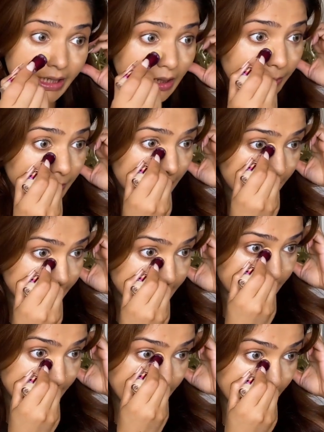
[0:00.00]
Apply it
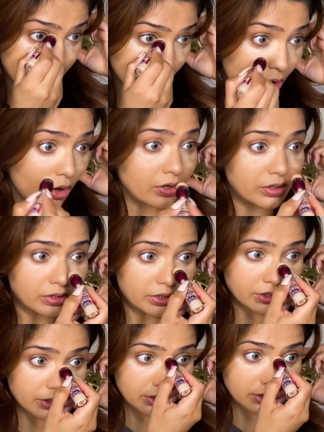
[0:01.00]
in the inner
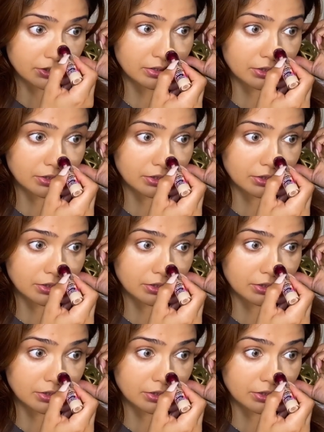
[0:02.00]
corners.